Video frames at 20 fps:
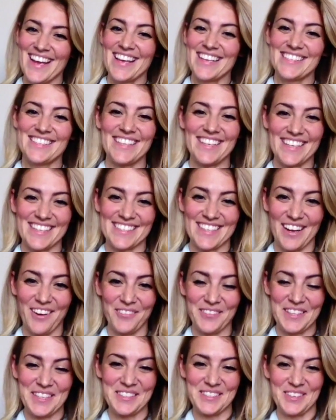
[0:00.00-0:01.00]
seeing as I
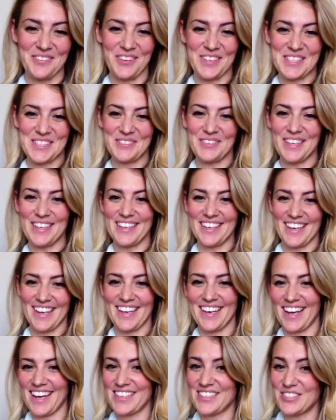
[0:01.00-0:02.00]
only use it once a week,
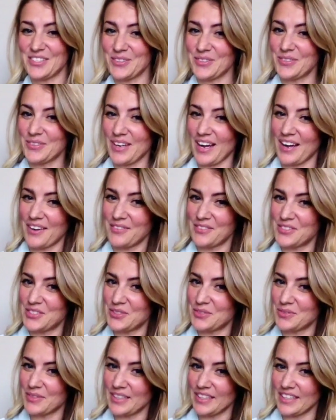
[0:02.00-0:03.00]
and I do
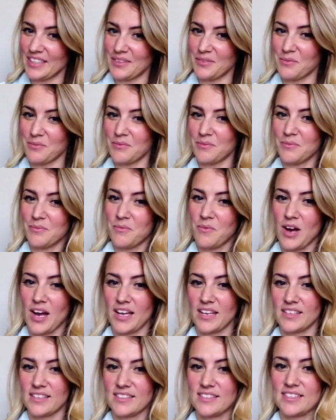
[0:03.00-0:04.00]
really
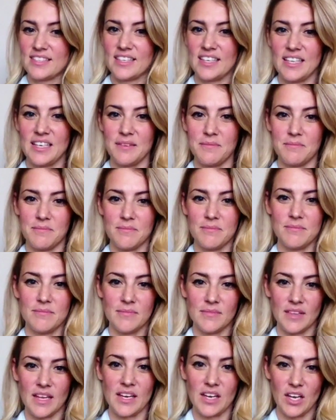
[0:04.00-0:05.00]
want to keep
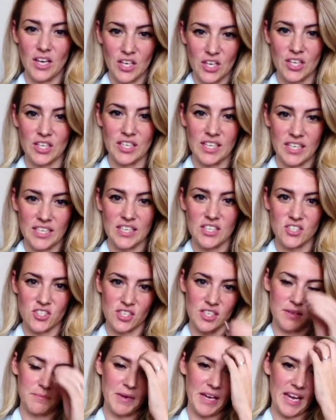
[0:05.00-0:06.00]
like good condition
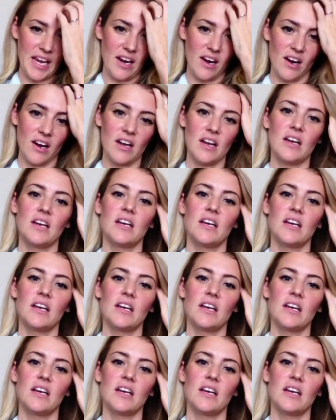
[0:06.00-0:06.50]
on my hair.